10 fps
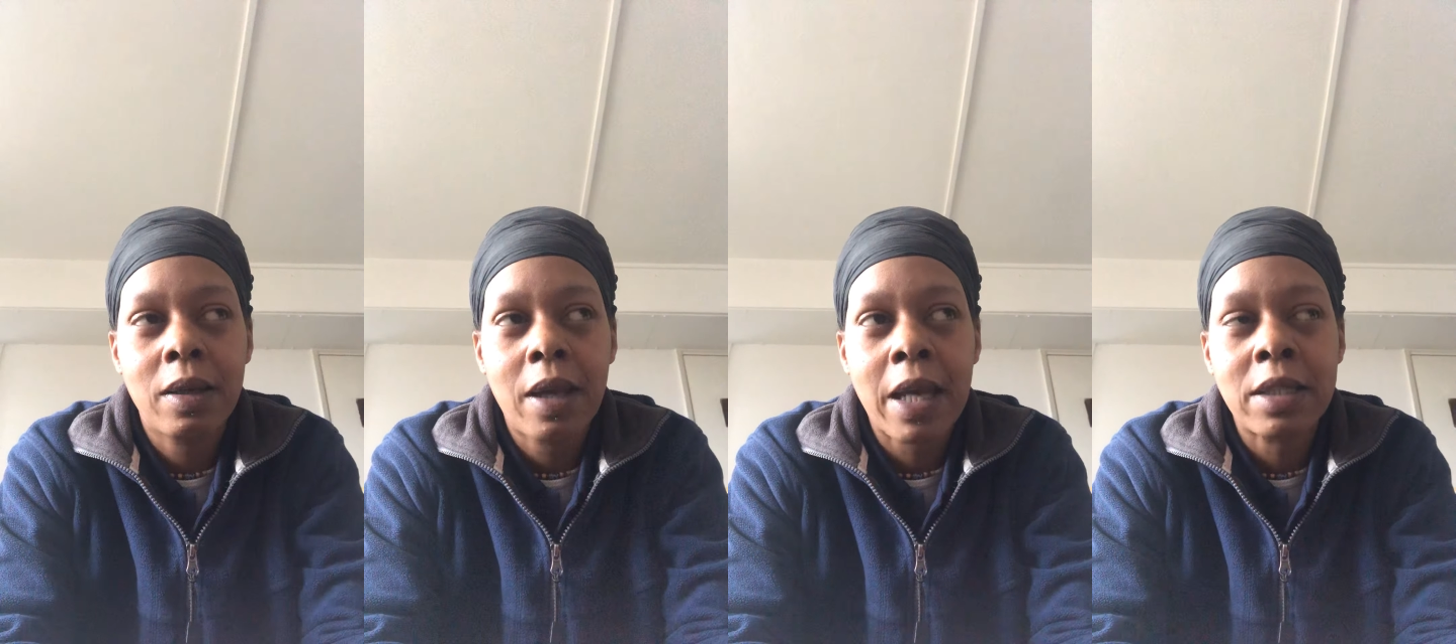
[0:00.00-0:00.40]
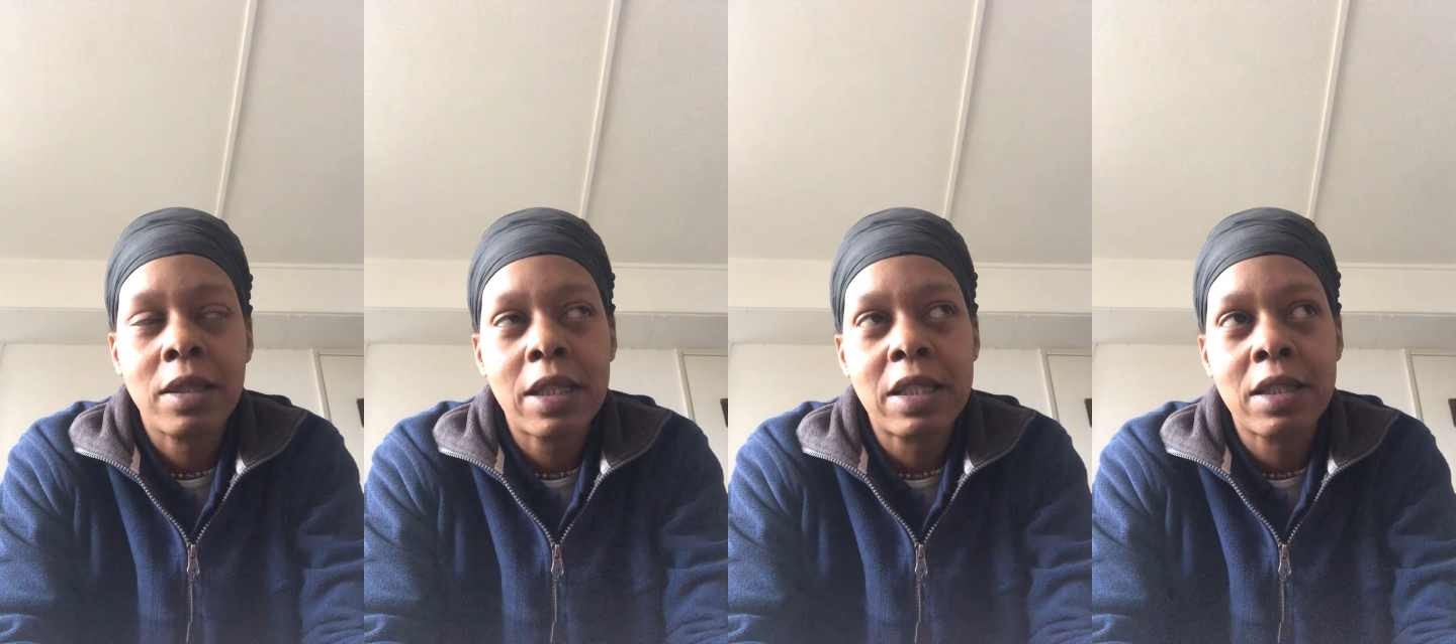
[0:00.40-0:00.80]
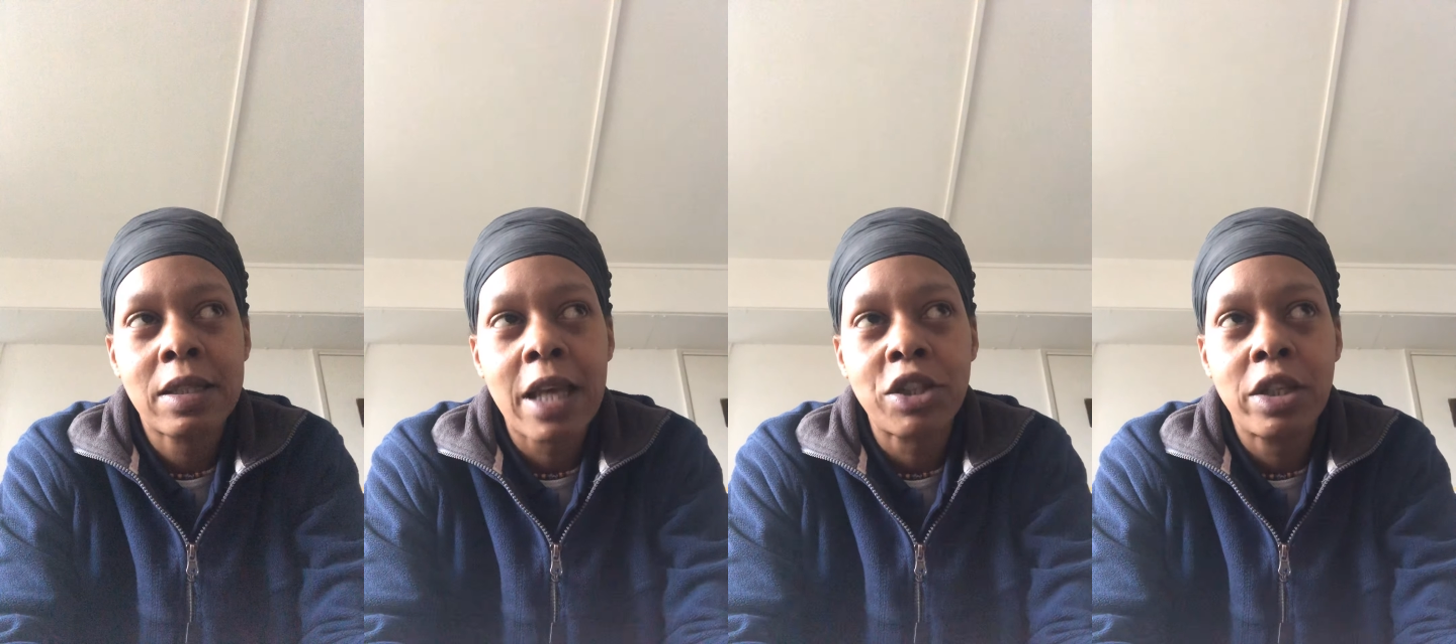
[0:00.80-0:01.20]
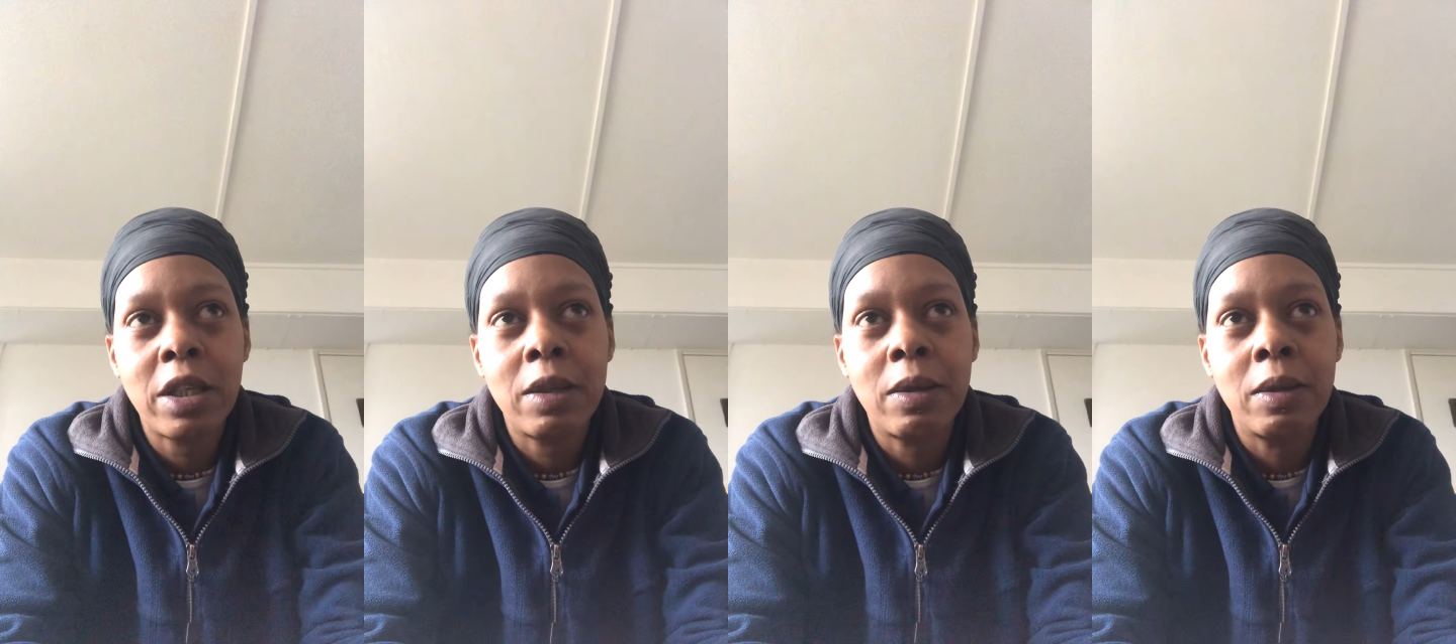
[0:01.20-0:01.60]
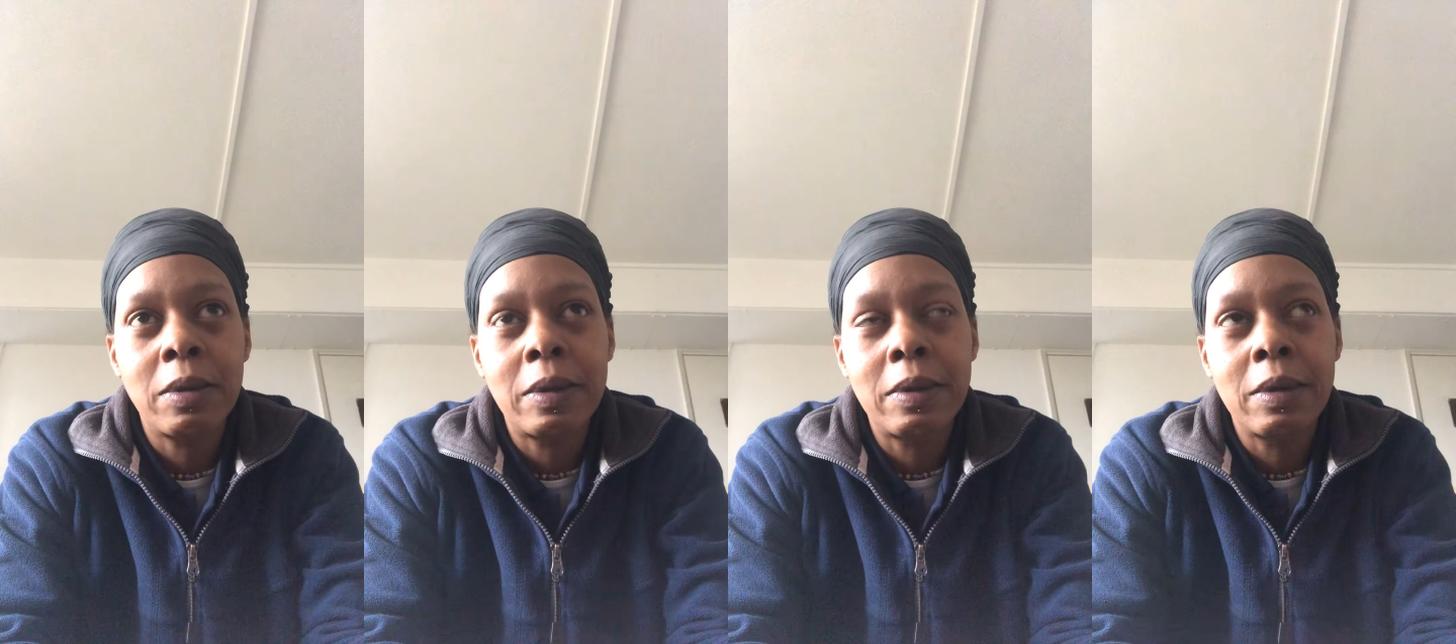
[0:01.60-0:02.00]
and it's actually
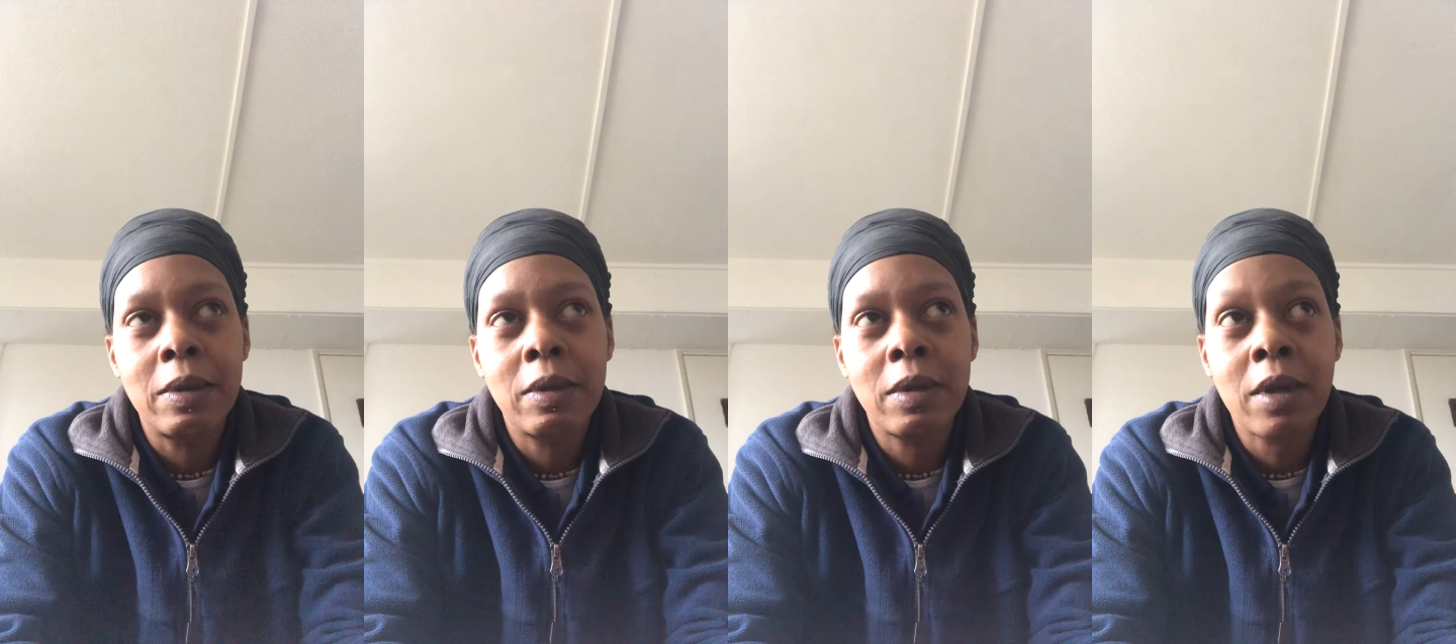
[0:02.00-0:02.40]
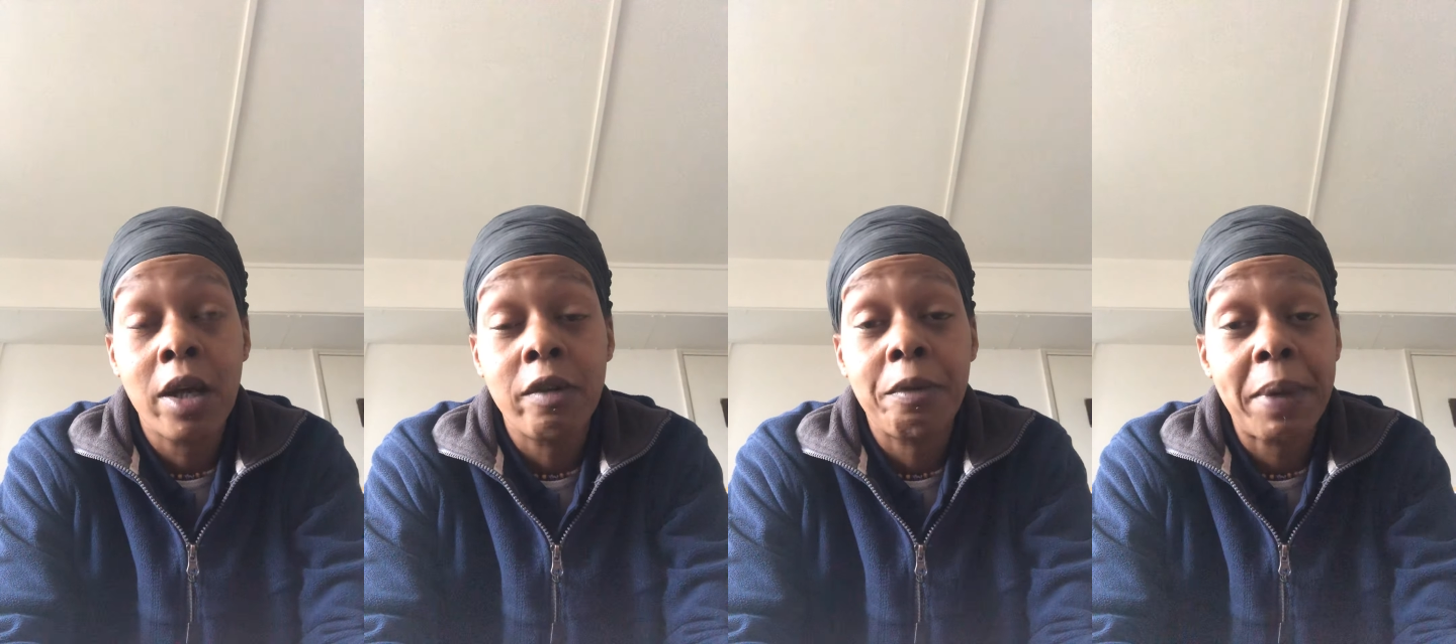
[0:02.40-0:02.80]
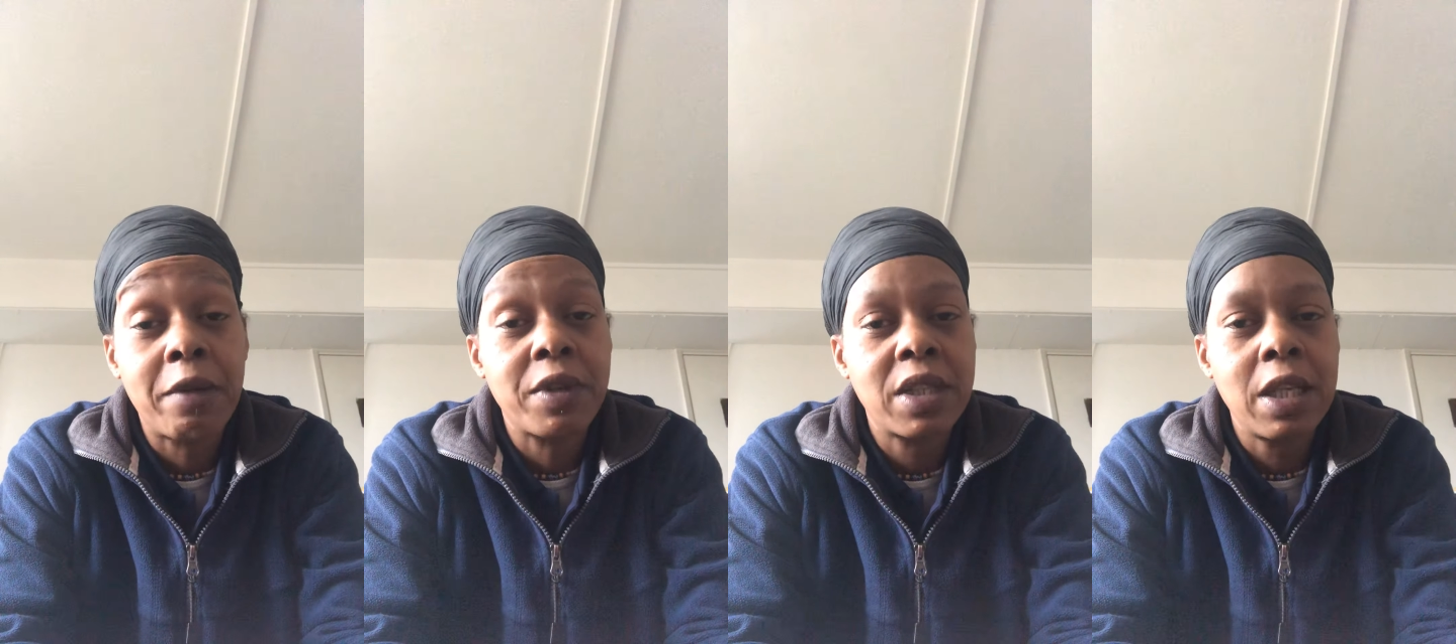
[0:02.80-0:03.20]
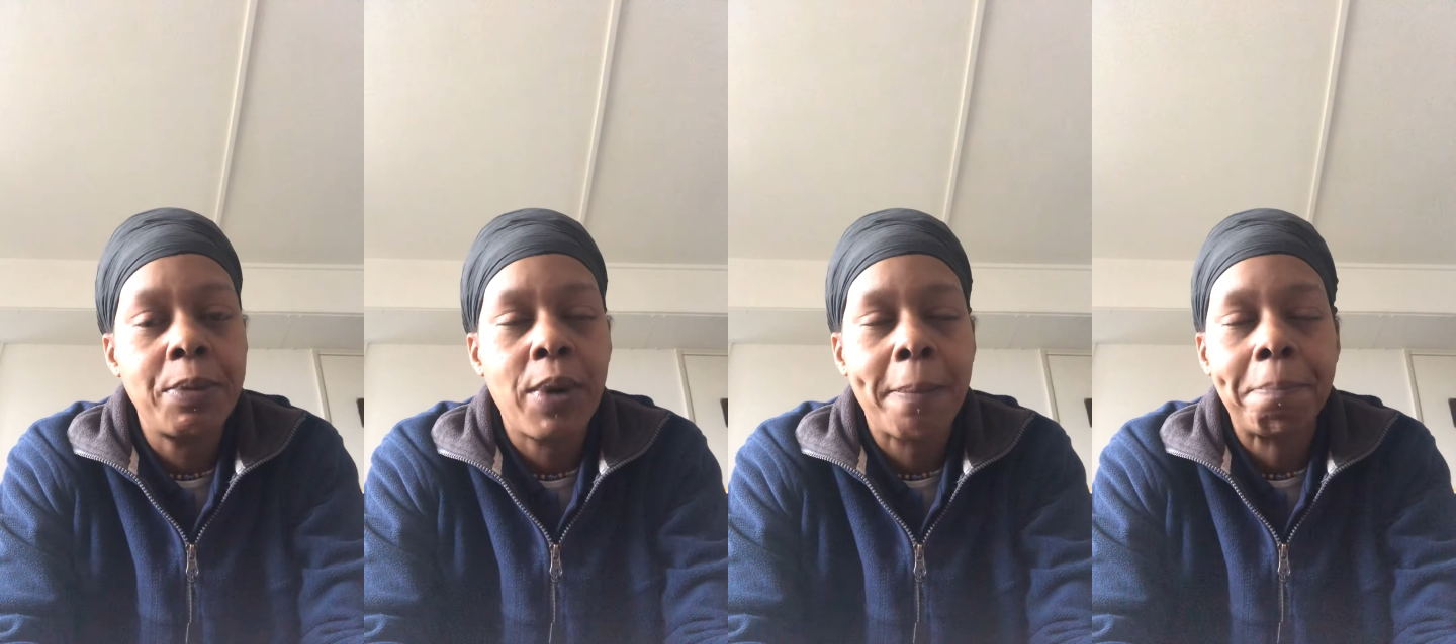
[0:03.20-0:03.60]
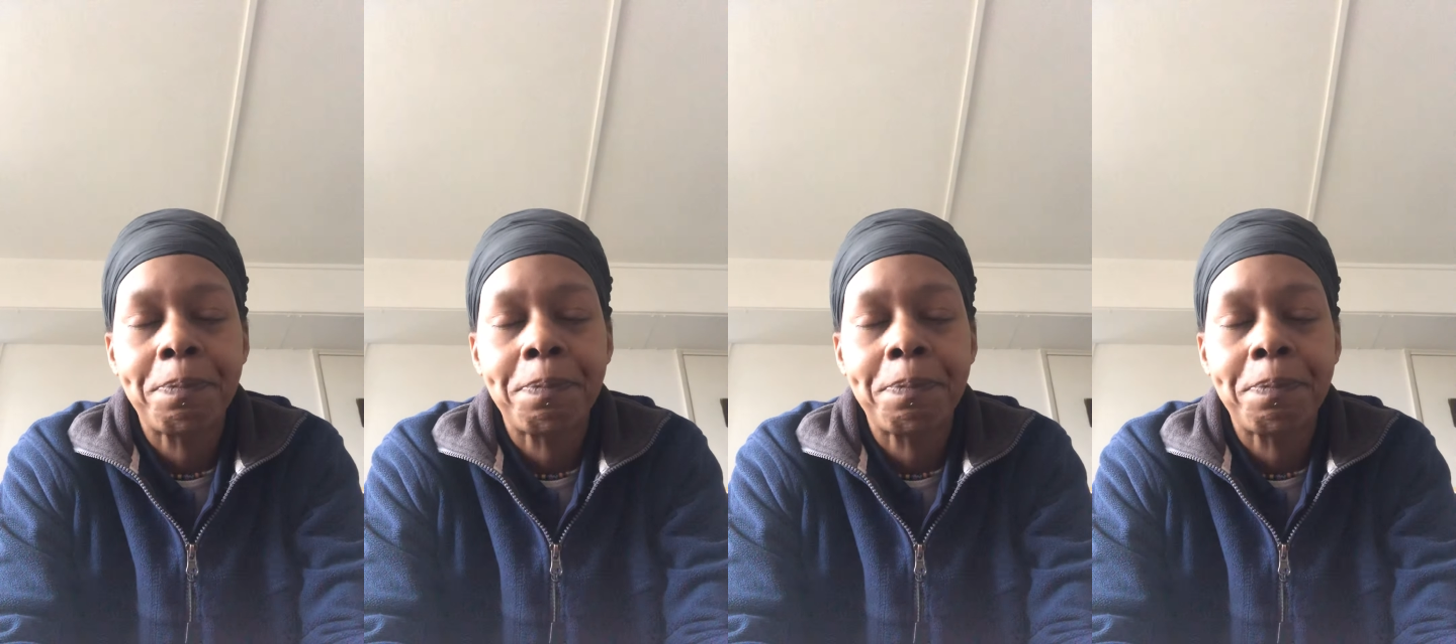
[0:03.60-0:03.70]
kind of a bit of a deep one.